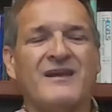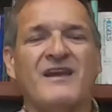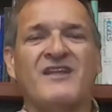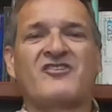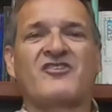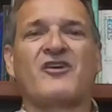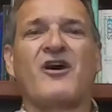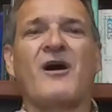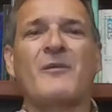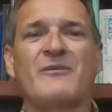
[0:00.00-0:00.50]

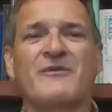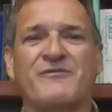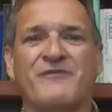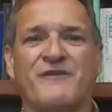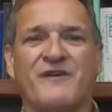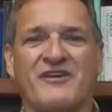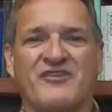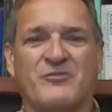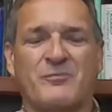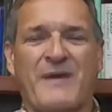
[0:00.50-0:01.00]
It's common
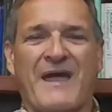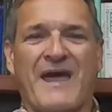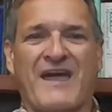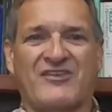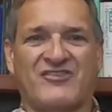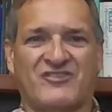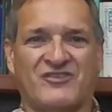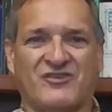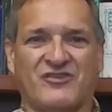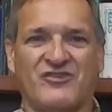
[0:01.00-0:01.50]
for us
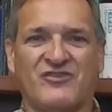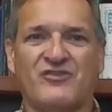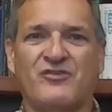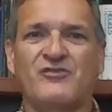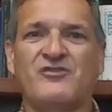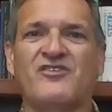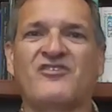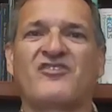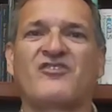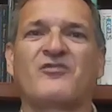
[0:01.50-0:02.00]
pastors
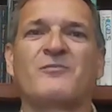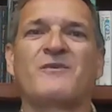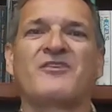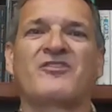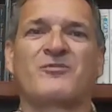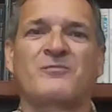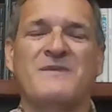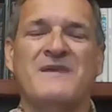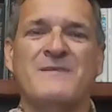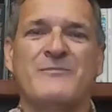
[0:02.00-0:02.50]
to
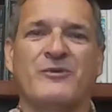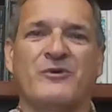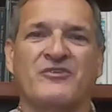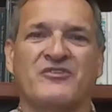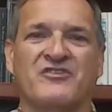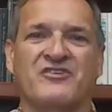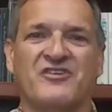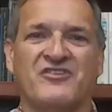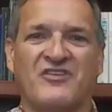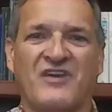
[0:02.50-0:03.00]
dismiss
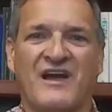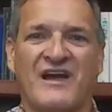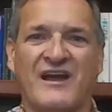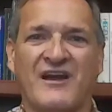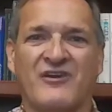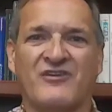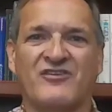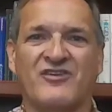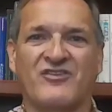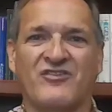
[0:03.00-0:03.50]
people's
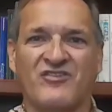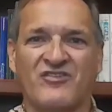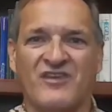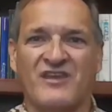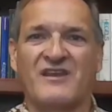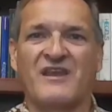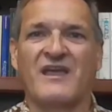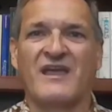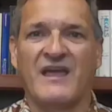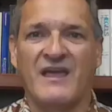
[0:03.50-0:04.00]
desire to
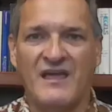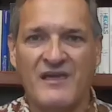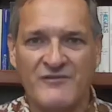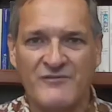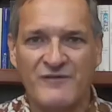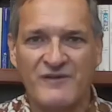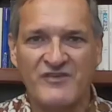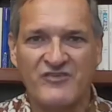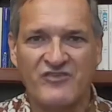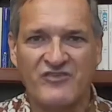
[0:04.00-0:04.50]
sit
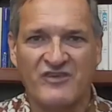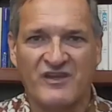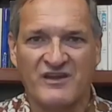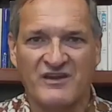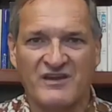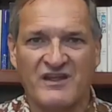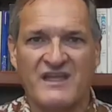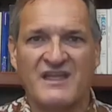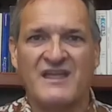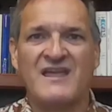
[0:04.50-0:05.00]
every
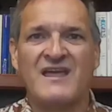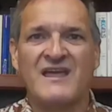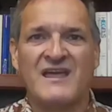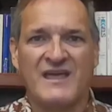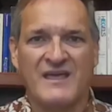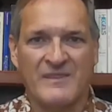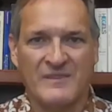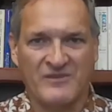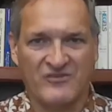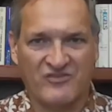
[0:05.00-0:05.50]
Sunday
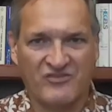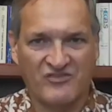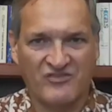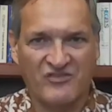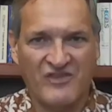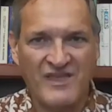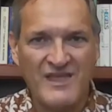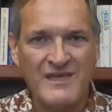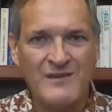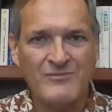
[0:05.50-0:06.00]
in the
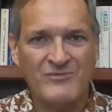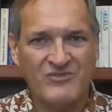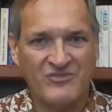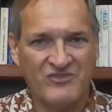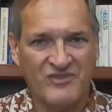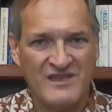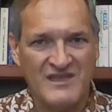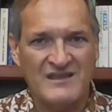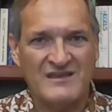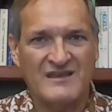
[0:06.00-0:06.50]
same
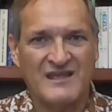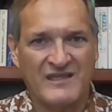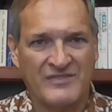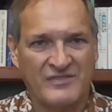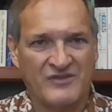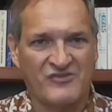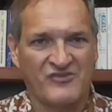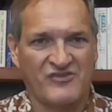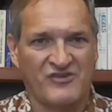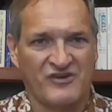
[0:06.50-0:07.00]
seat
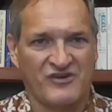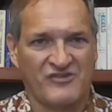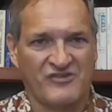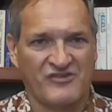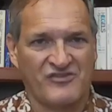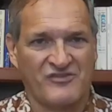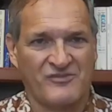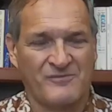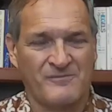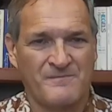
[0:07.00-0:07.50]
at the
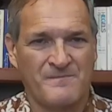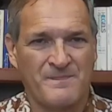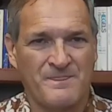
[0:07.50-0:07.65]
church.